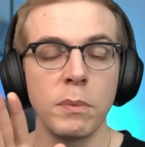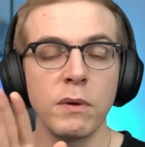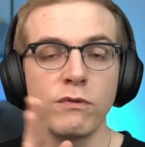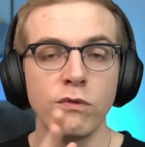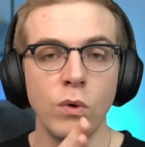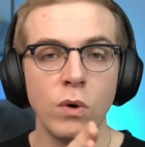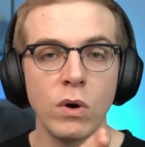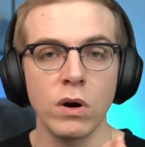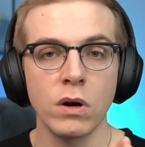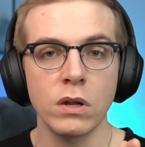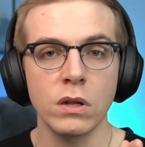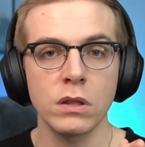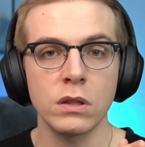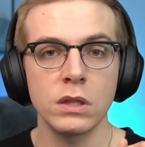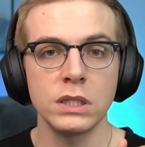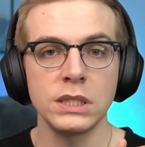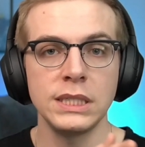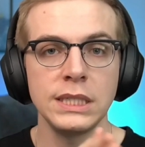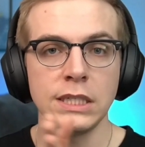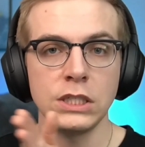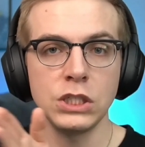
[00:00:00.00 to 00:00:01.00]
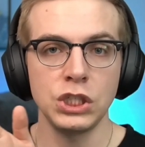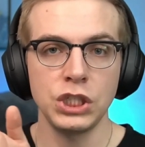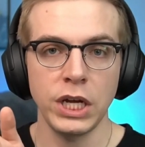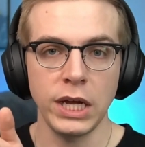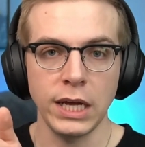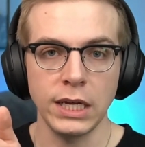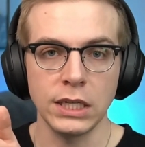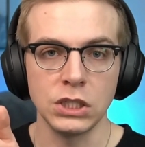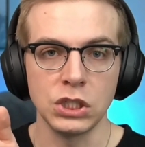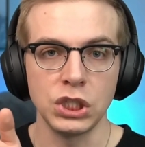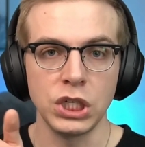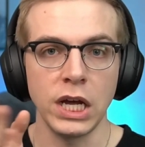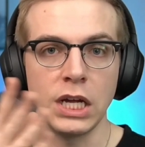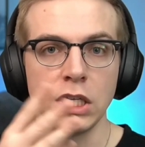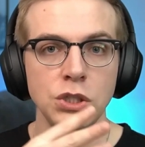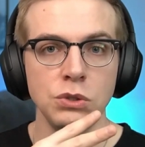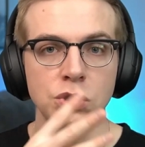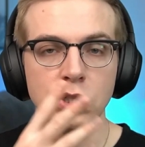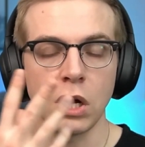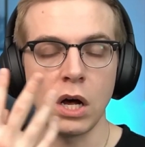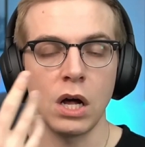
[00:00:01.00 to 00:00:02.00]
Before the scene changed
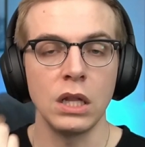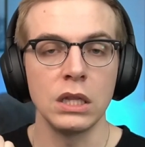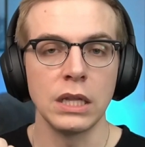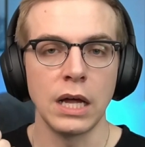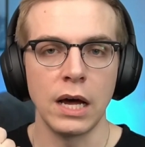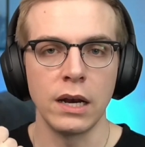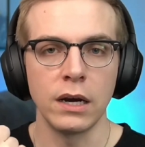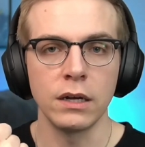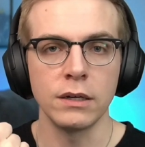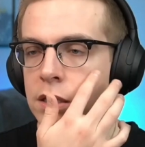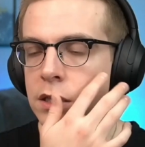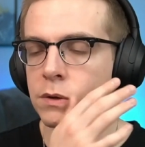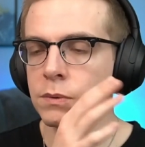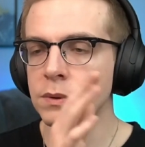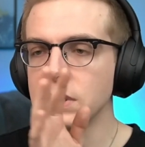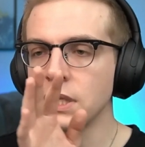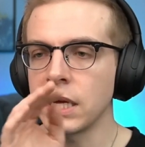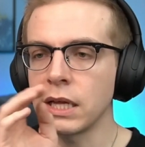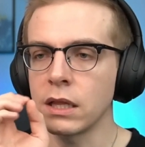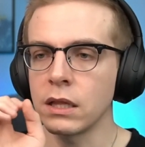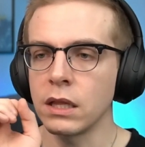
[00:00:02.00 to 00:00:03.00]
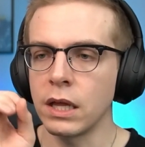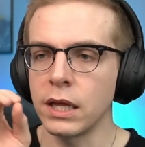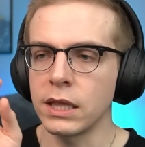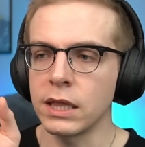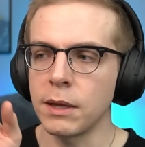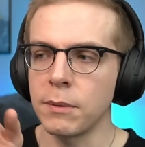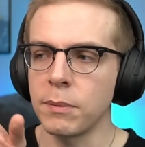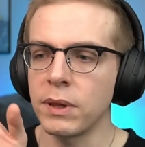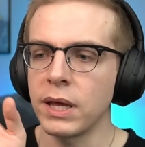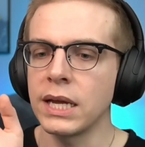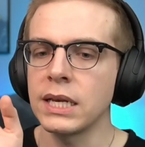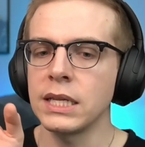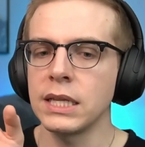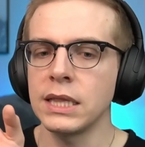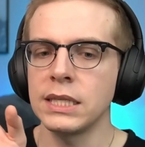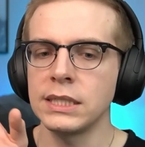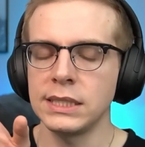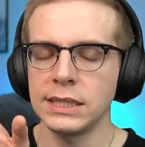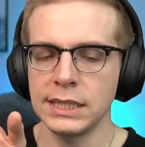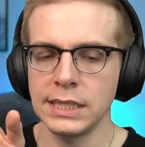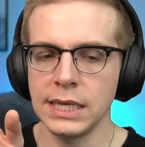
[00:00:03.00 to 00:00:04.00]
and you saw Alana, there was like they
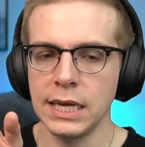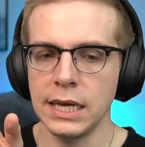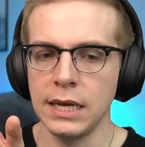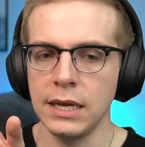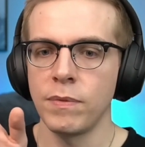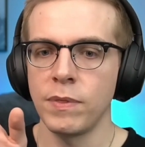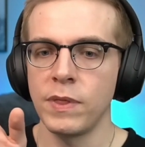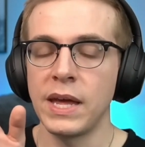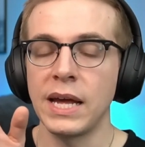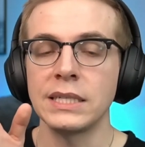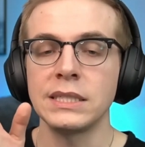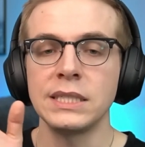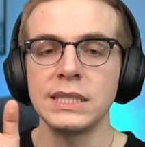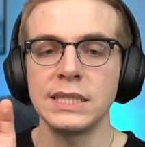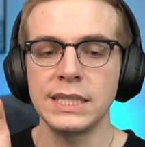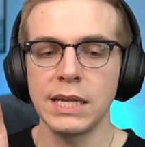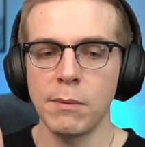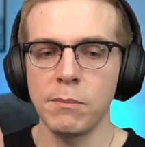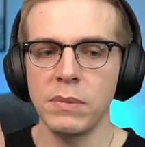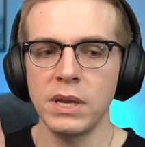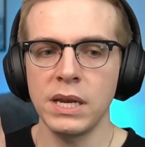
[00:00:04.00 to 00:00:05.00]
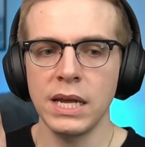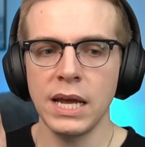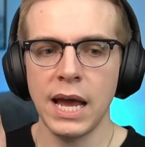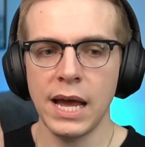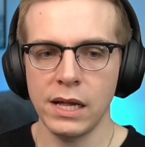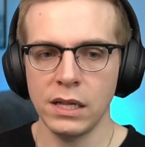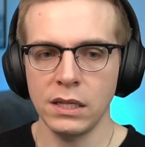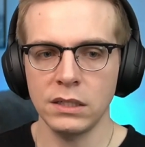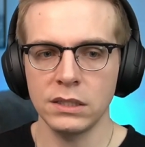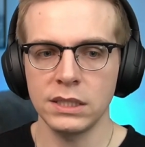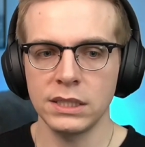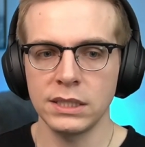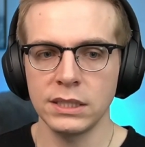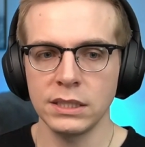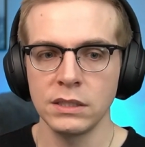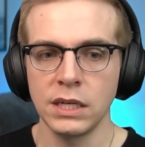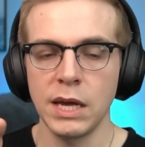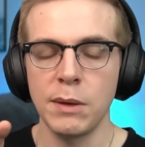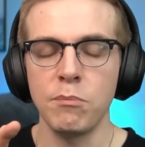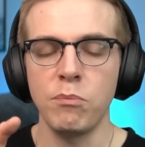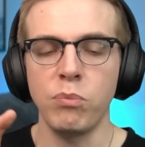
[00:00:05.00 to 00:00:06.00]
planted the seed that somebody
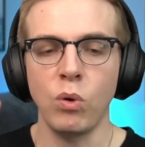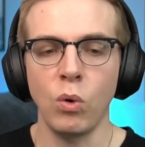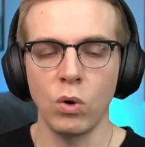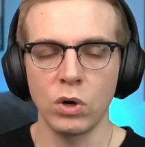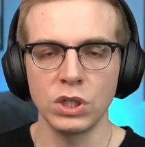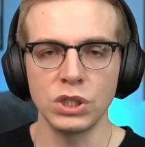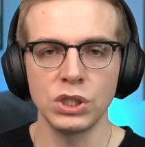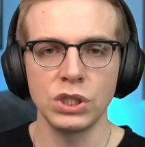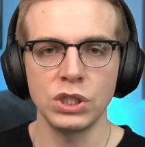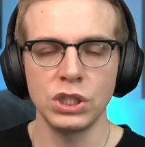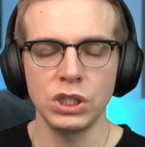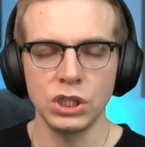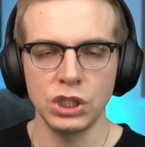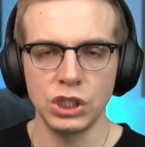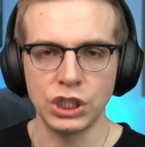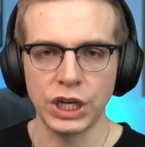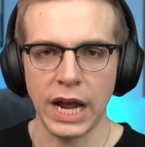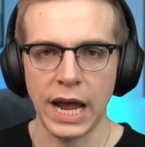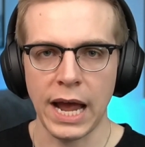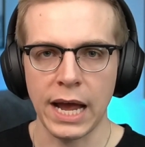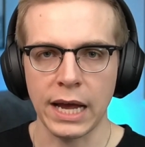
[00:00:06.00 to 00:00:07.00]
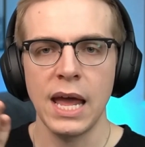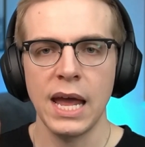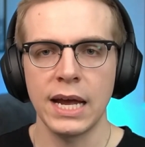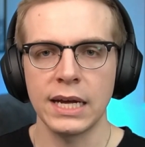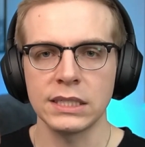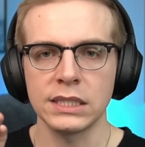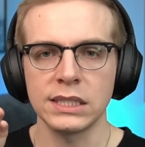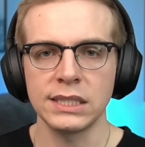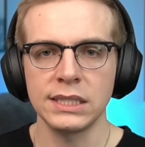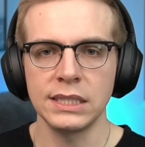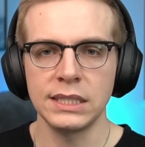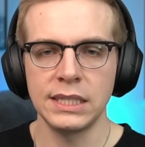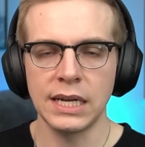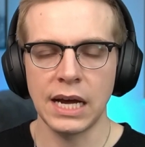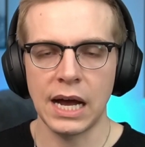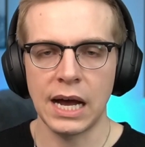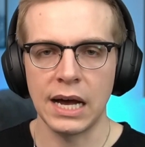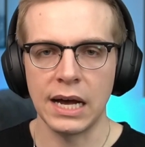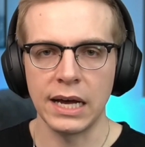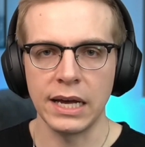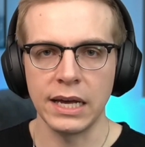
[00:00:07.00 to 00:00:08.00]
else important to Jack has to
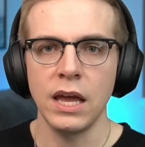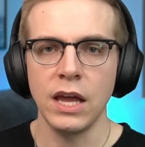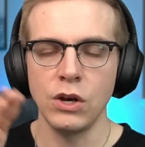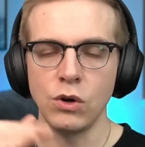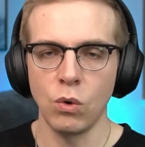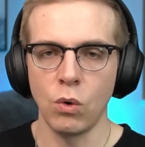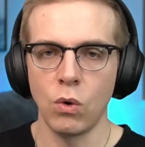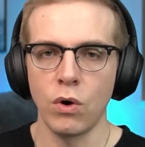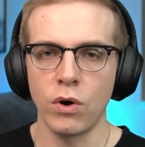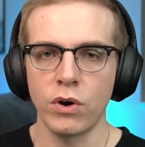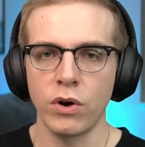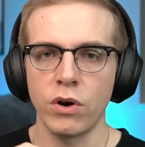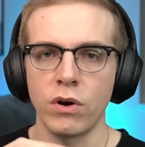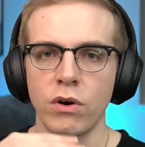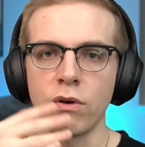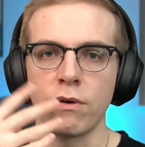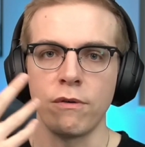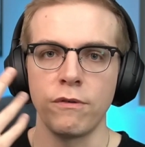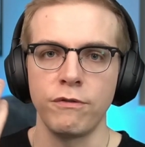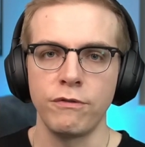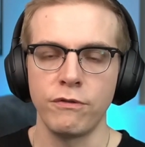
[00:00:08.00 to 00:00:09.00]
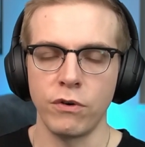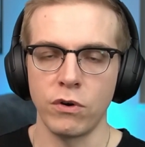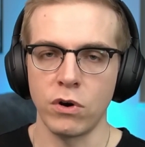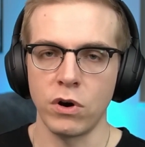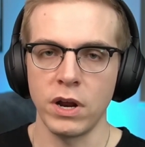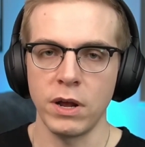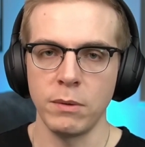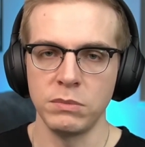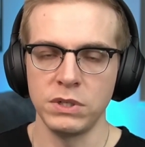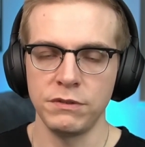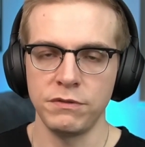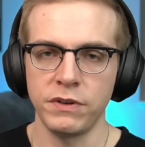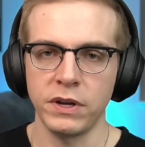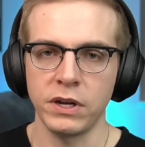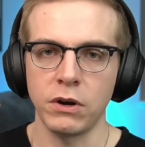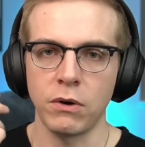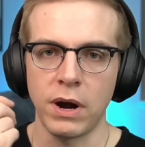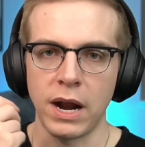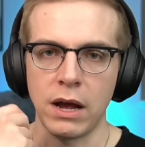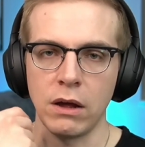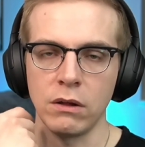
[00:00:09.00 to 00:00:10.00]
die in order for him to
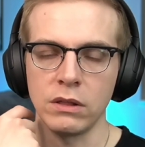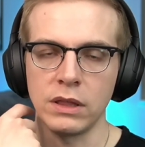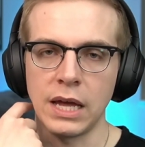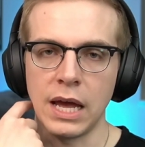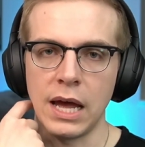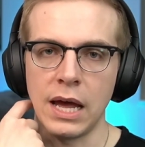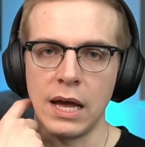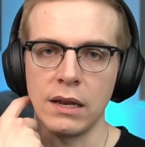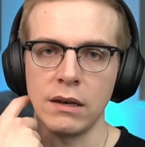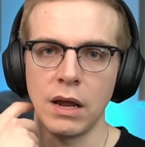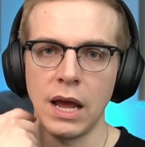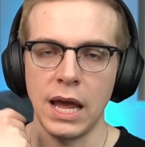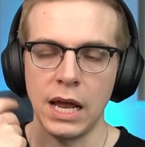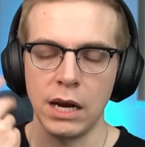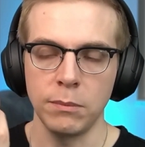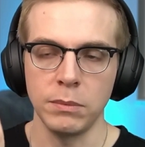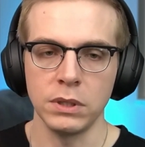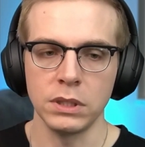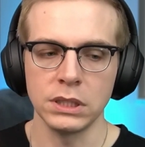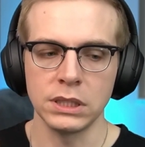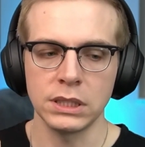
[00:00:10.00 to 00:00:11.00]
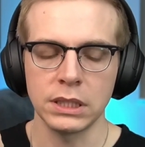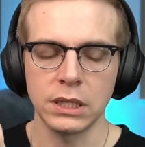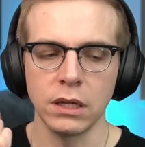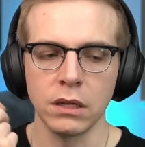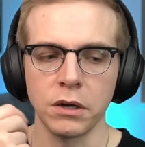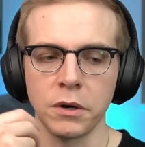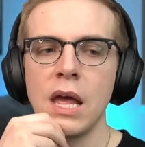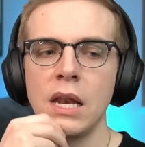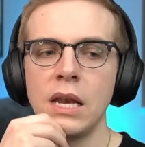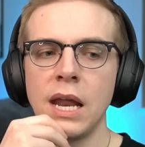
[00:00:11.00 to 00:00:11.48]
figure out that Hannibal is the killer.